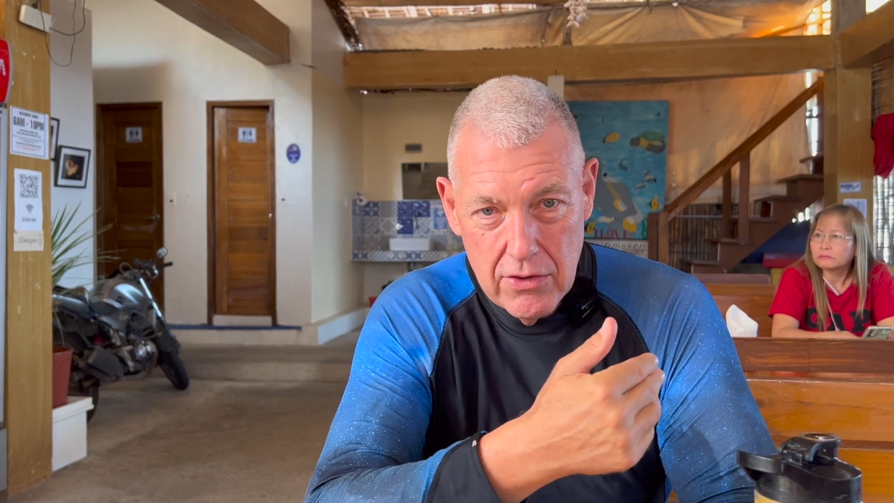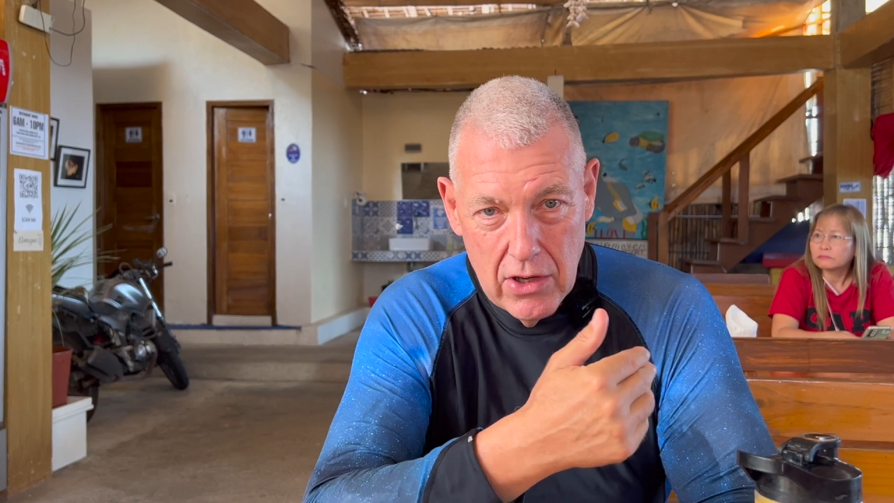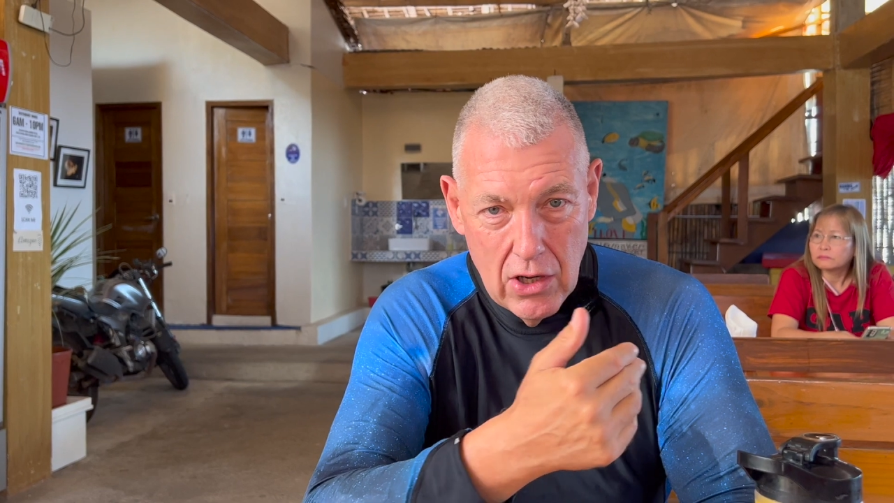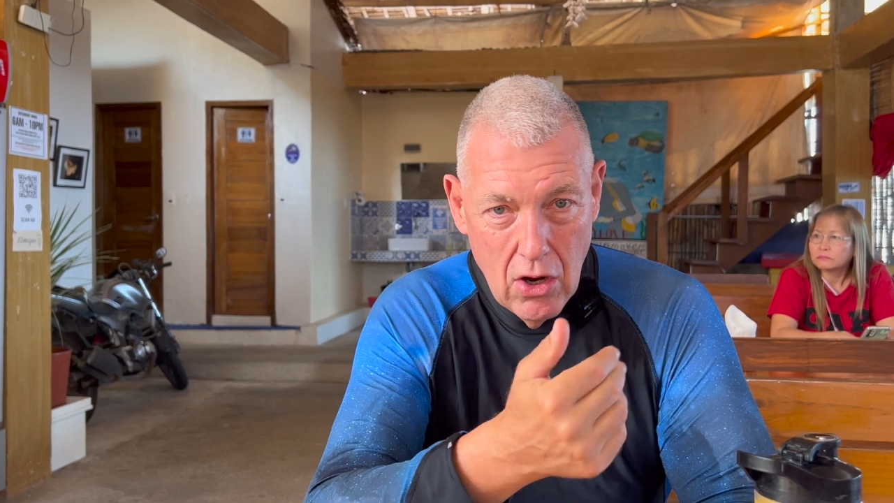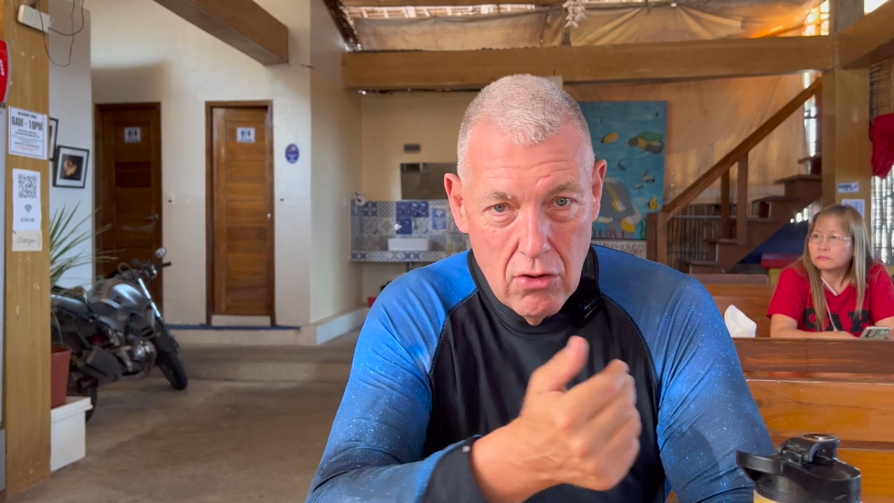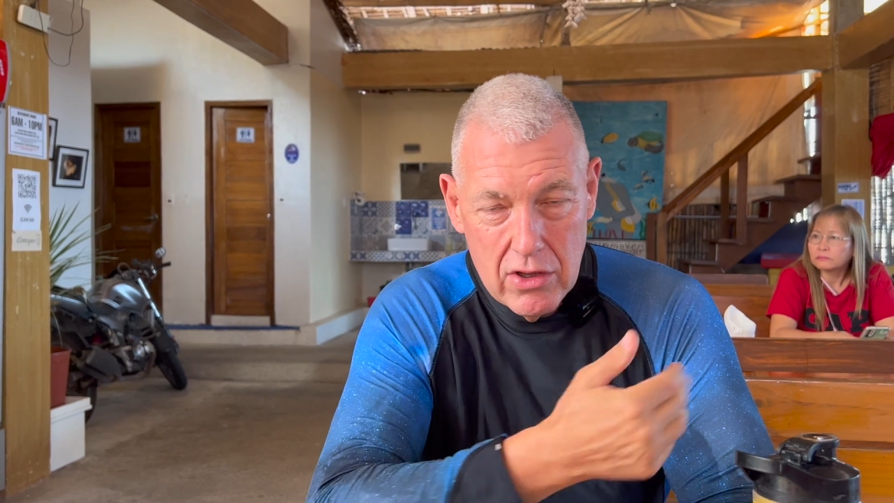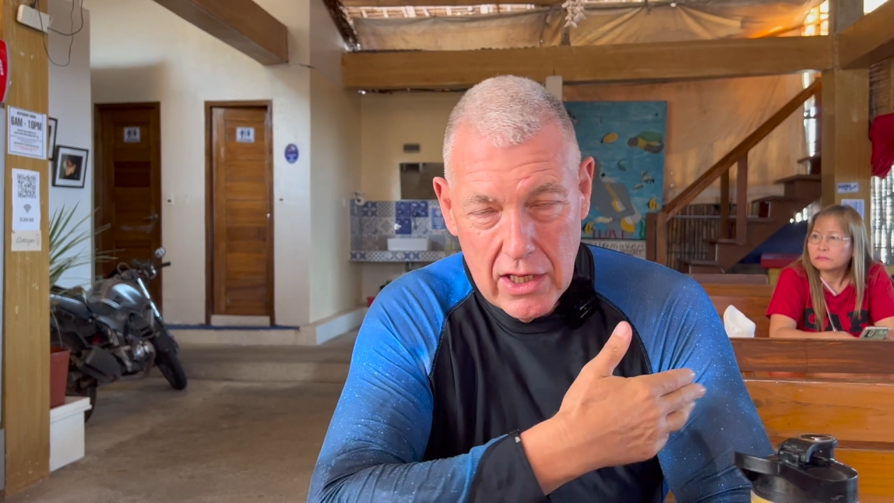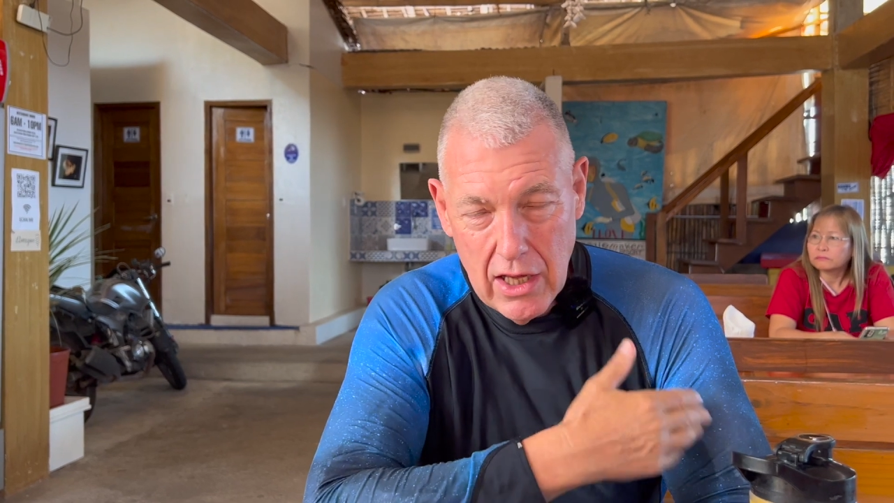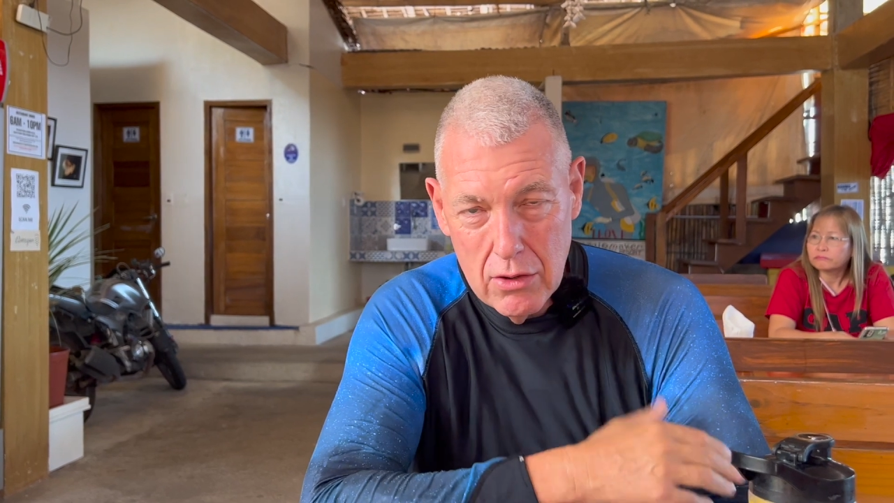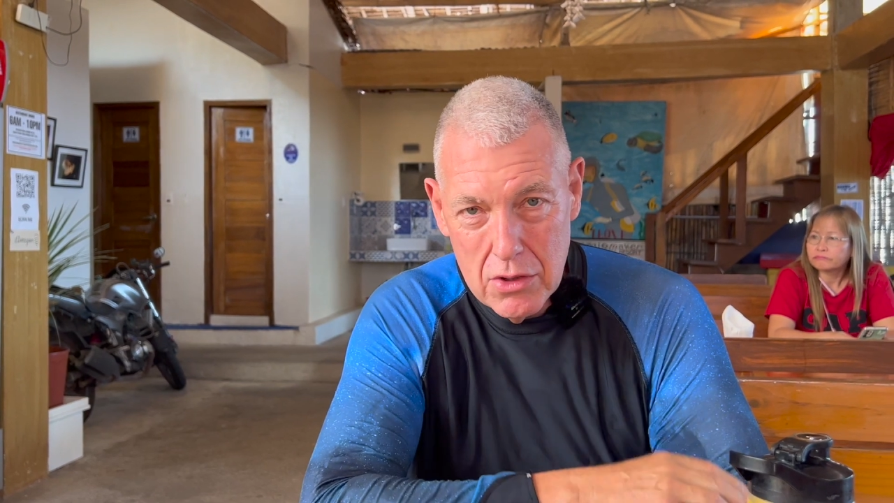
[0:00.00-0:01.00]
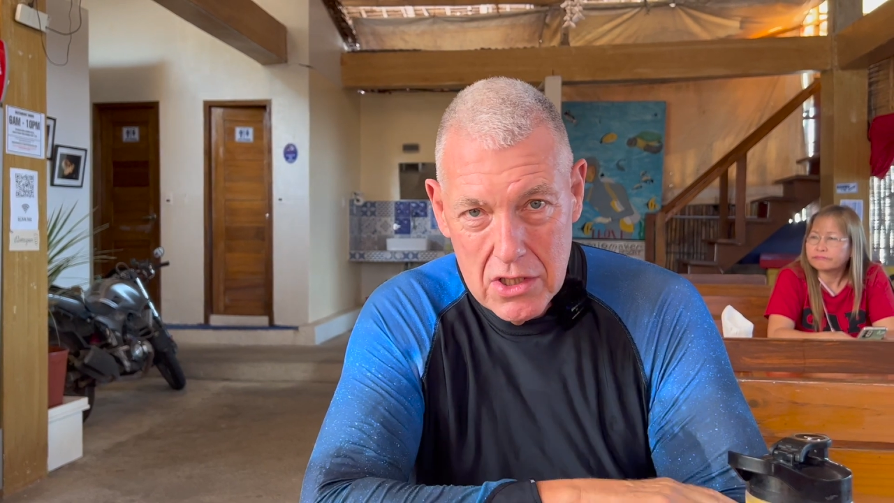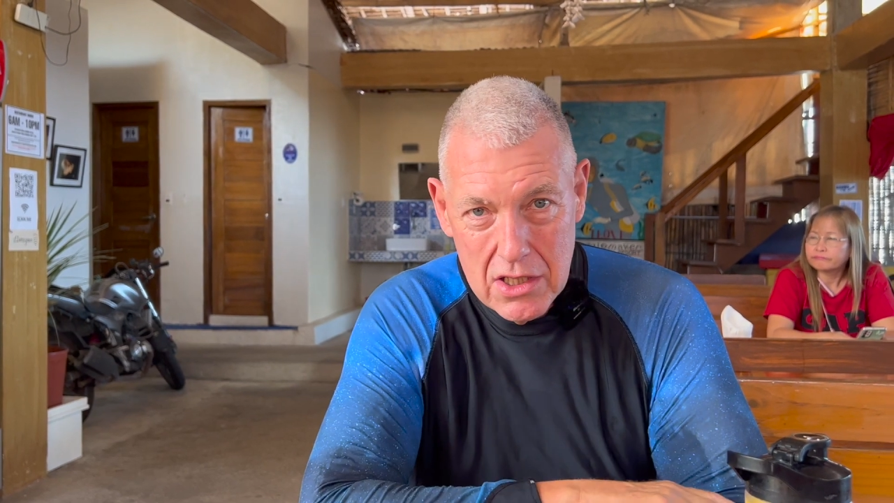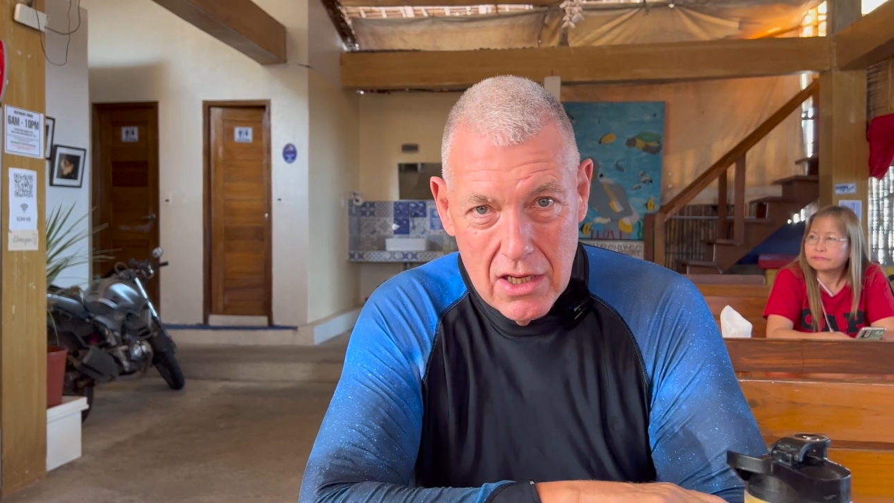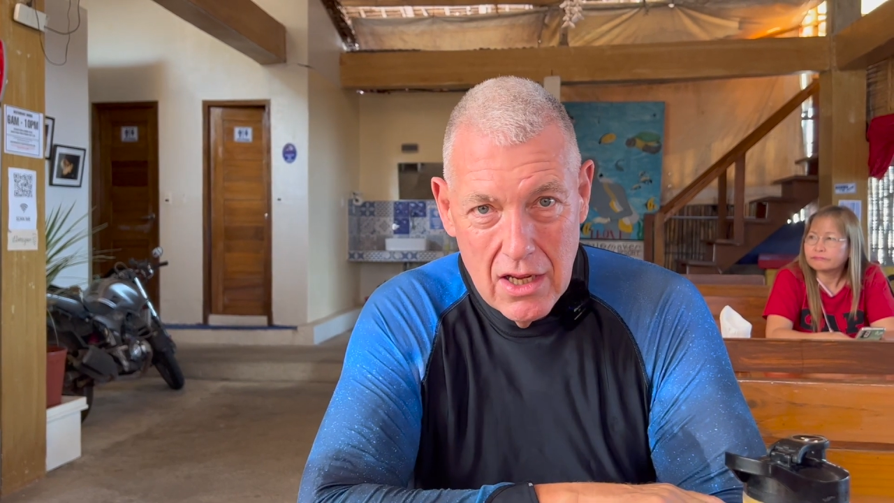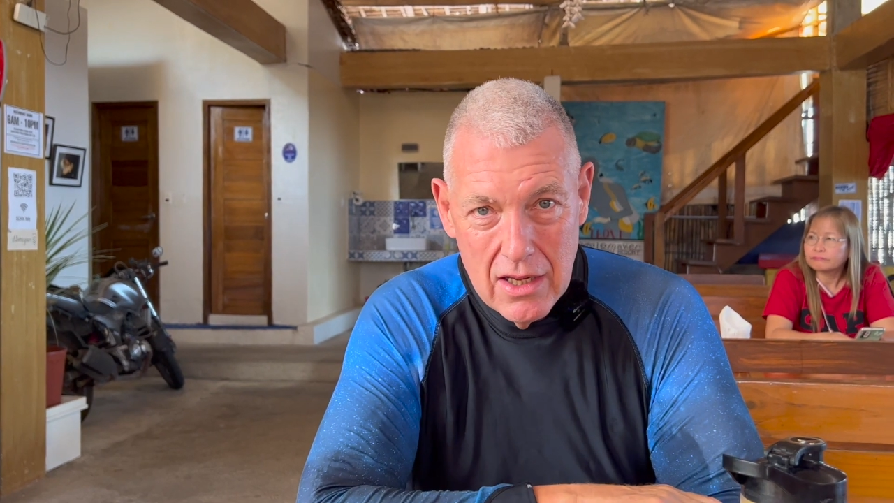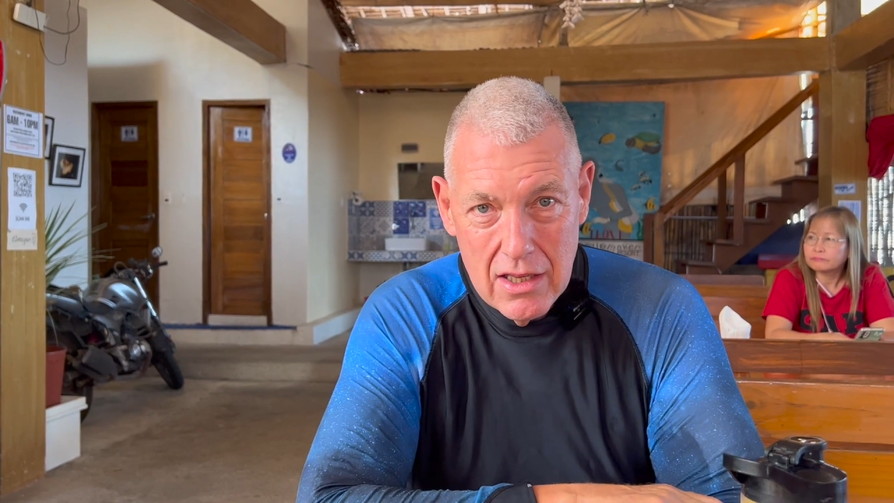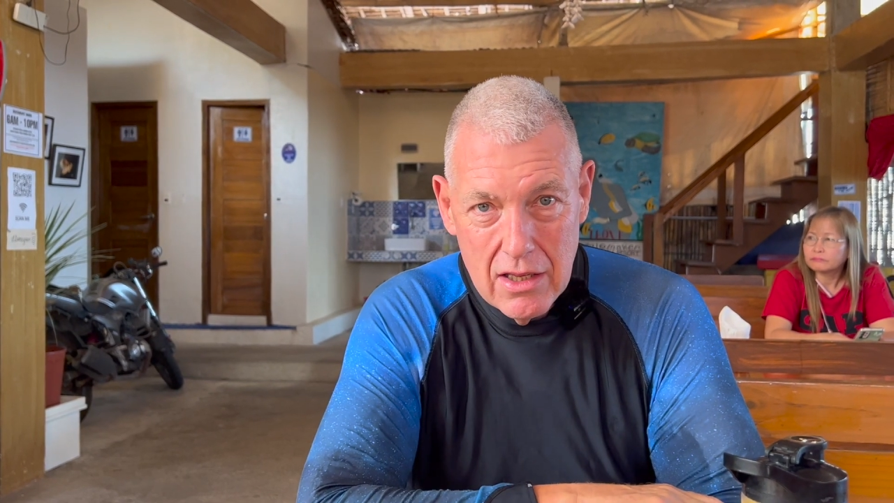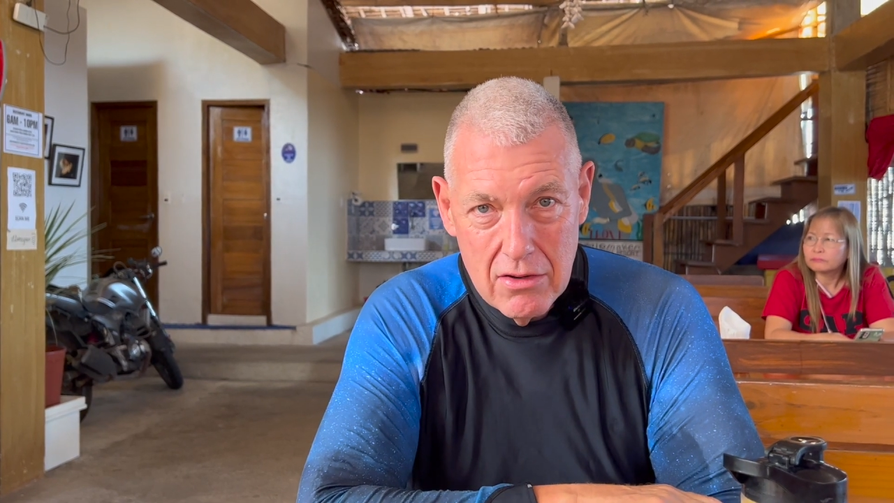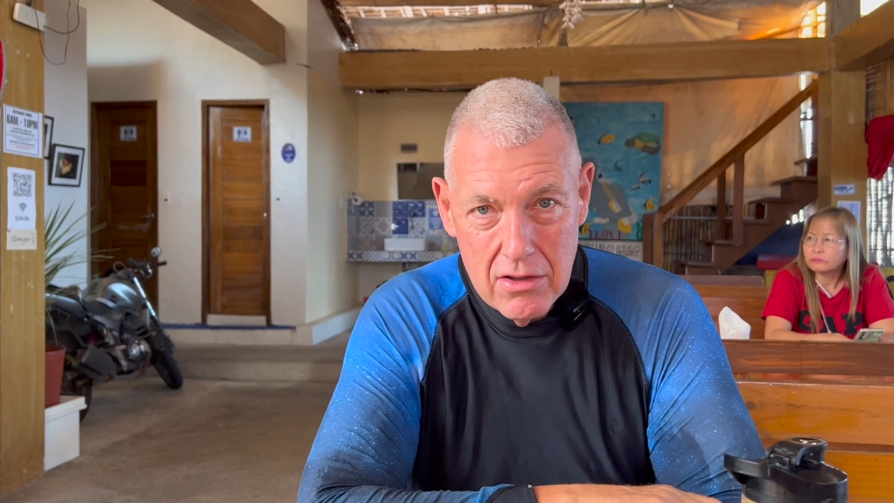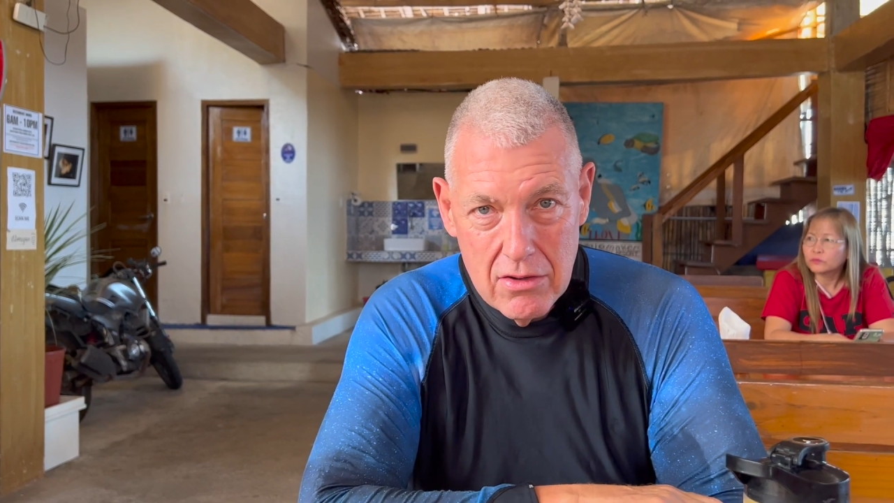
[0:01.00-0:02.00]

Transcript: along the coast, you're